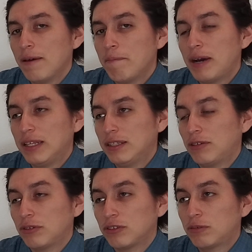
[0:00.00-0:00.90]
but
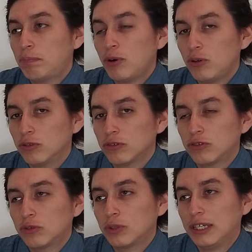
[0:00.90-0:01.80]
the
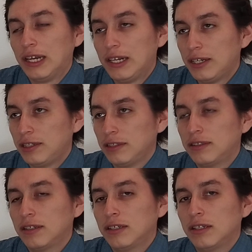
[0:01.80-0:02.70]
response to the alert